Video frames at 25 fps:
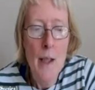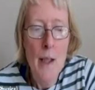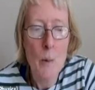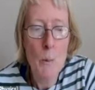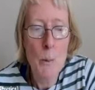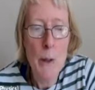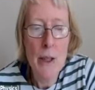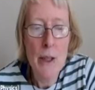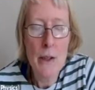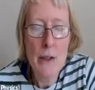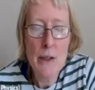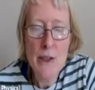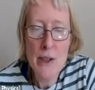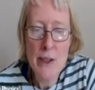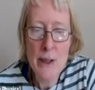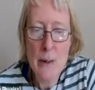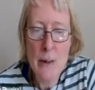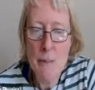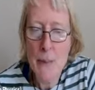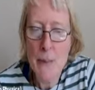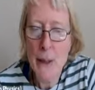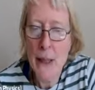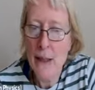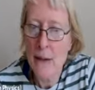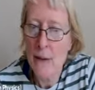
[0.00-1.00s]
And we're going to
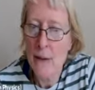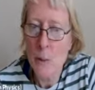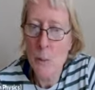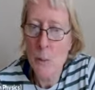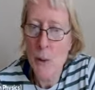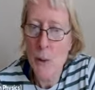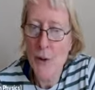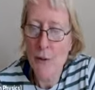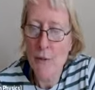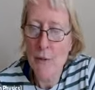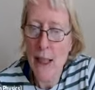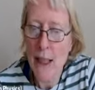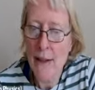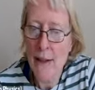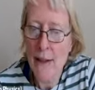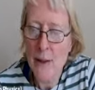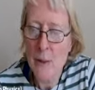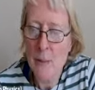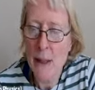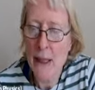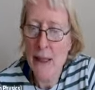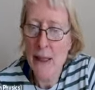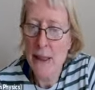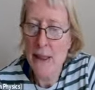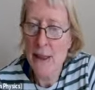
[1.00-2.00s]
compare it with a
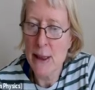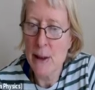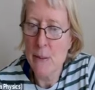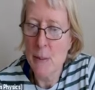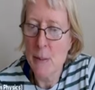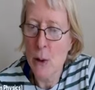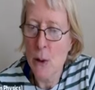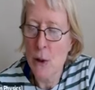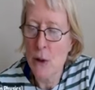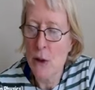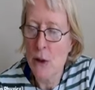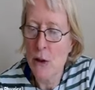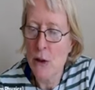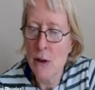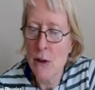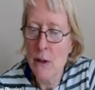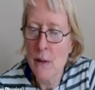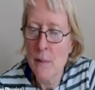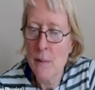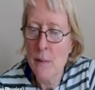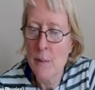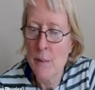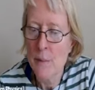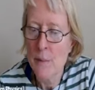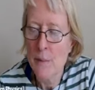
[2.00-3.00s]
random energy
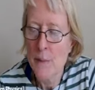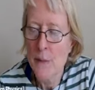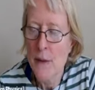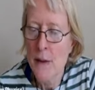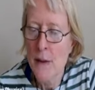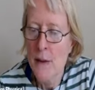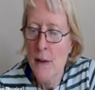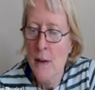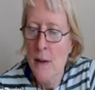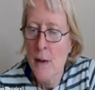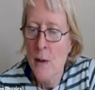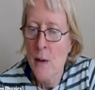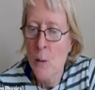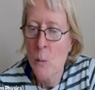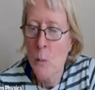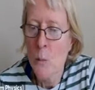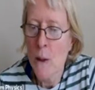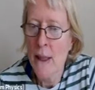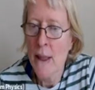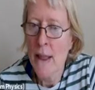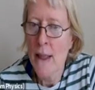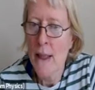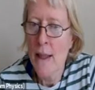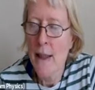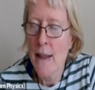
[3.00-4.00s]
model
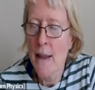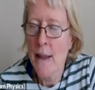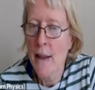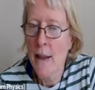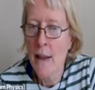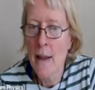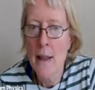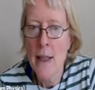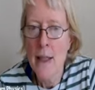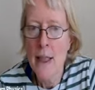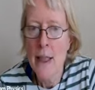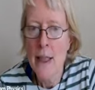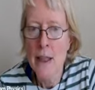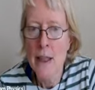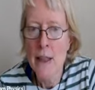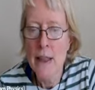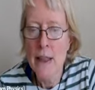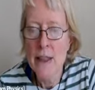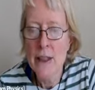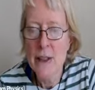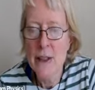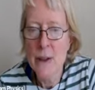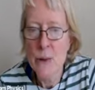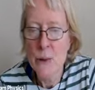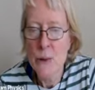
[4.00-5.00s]
where
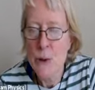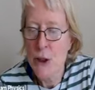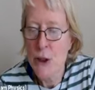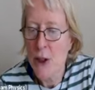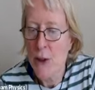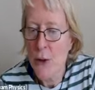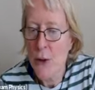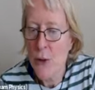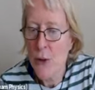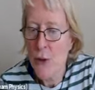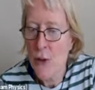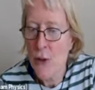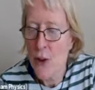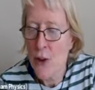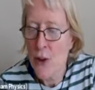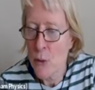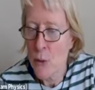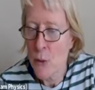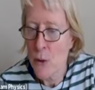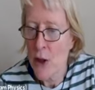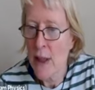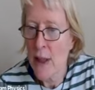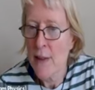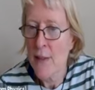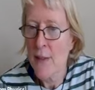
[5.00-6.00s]
you just,
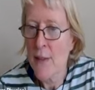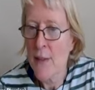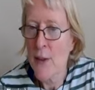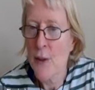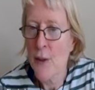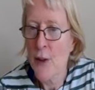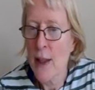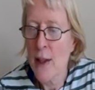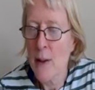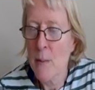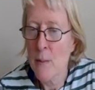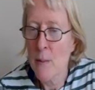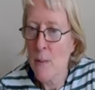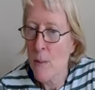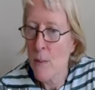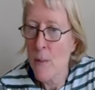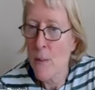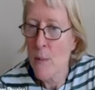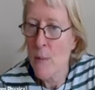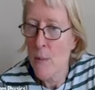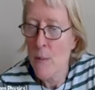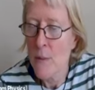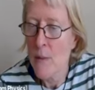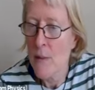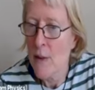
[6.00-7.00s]
you take the
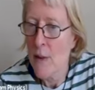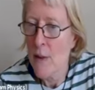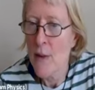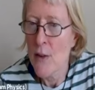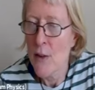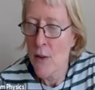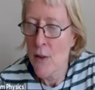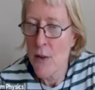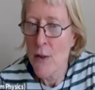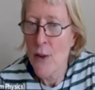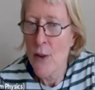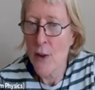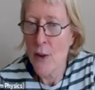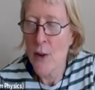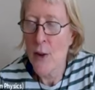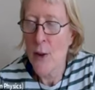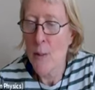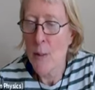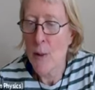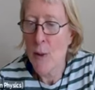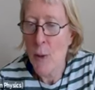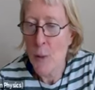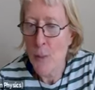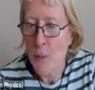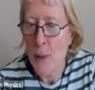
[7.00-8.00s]
same
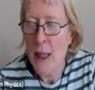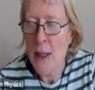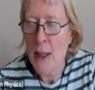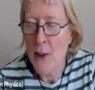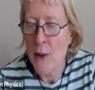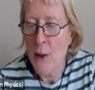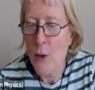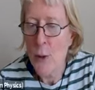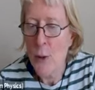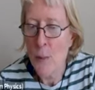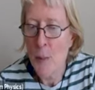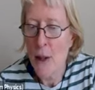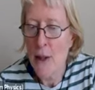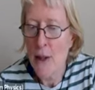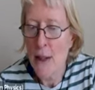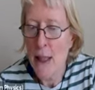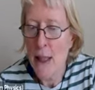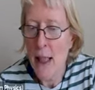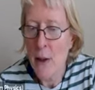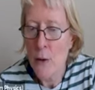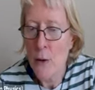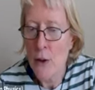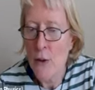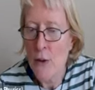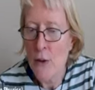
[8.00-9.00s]
system of spins, but
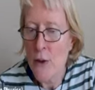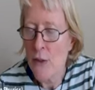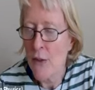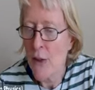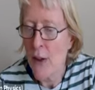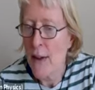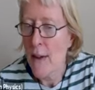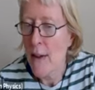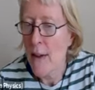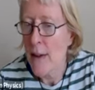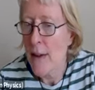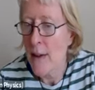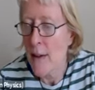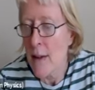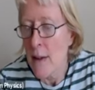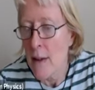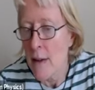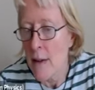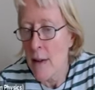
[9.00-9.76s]
now you define,